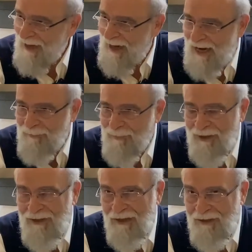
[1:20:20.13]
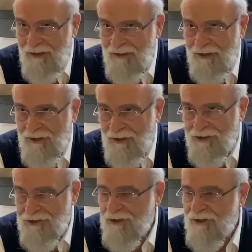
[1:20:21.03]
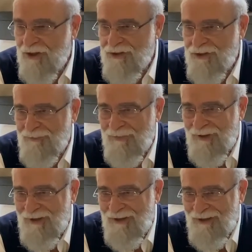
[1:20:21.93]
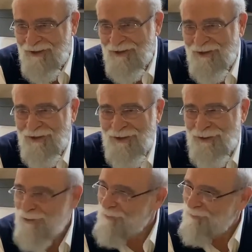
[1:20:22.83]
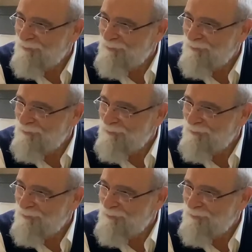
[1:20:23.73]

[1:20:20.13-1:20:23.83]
I'm connecting the Kodesh HaKodashim to the Kodesh.